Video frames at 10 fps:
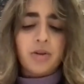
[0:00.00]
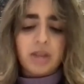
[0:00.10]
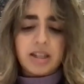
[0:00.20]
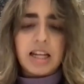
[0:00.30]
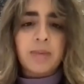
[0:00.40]
the
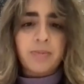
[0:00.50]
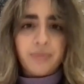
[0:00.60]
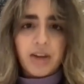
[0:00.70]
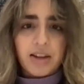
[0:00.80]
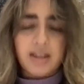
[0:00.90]
team
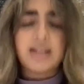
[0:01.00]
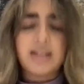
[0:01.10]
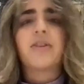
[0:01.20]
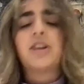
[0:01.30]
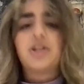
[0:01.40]
at the Aziz
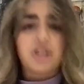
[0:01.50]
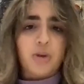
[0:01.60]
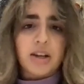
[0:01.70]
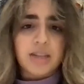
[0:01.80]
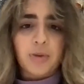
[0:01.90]
Foundation is
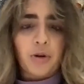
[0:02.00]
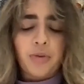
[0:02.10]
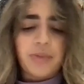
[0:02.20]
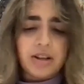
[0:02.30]
quite small. There's